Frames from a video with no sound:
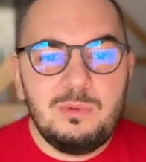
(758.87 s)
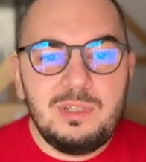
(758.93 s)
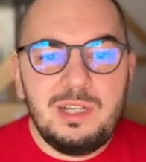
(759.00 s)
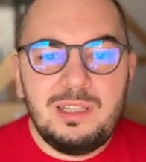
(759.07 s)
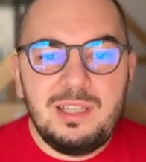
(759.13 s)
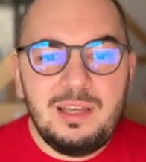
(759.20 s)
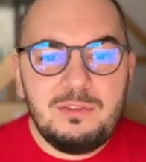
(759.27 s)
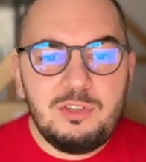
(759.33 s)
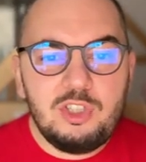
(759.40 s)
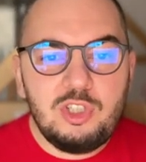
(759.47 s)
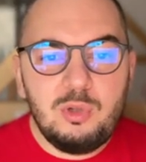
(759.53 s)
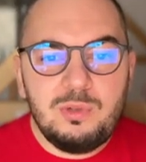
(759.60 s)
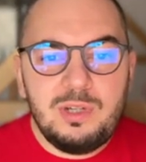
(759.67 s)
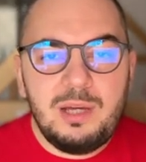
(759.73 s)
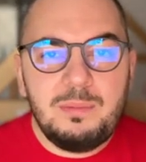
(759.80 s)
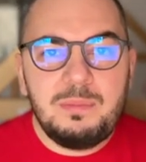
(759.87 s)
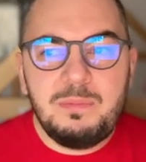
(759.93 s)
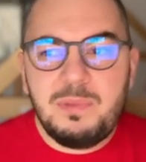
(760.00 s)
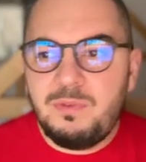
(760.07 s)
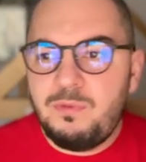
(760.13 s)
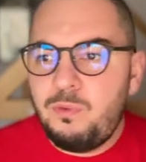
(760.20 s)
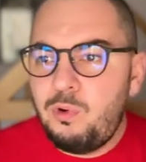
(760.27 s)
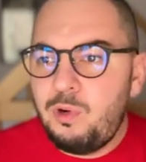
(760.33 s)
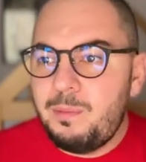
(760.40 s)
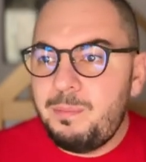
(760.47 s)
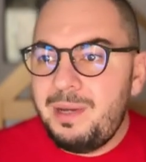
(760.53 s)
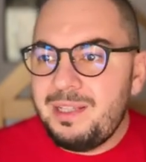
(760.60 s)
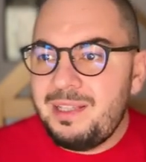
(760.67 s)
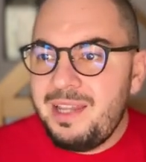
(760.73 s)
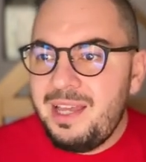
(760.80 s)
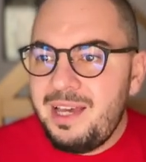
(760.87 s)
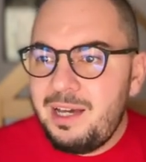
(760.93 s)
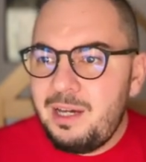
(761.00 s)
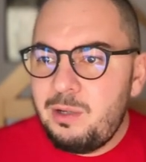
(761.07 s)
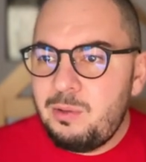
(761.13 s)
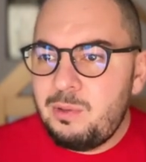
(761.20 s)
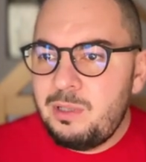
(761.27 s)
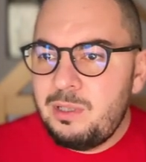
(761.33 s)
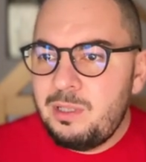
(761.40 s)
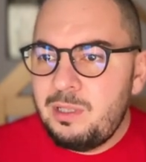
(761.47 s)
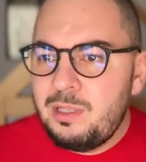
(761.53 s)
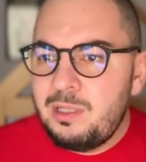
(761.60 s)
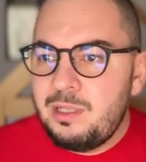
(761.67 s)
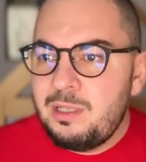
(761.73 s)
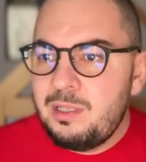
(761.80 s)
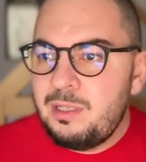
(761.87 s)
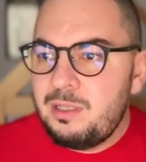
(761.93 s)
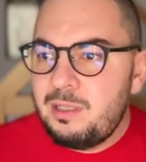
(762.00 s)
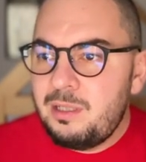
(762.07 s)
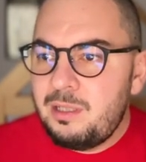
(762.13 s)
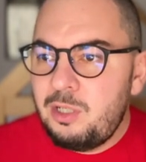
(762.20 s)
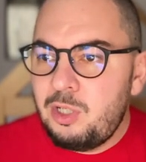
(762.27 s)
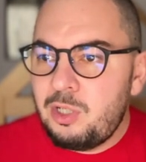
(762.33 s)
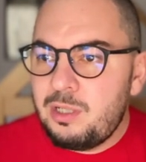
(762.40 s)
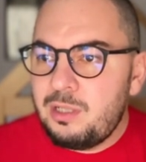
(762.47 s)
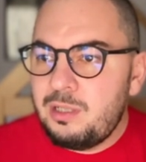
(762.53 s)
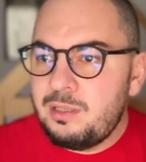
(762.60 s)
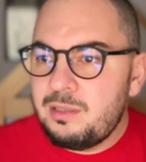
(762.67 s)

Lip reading: have shown up before, but now look.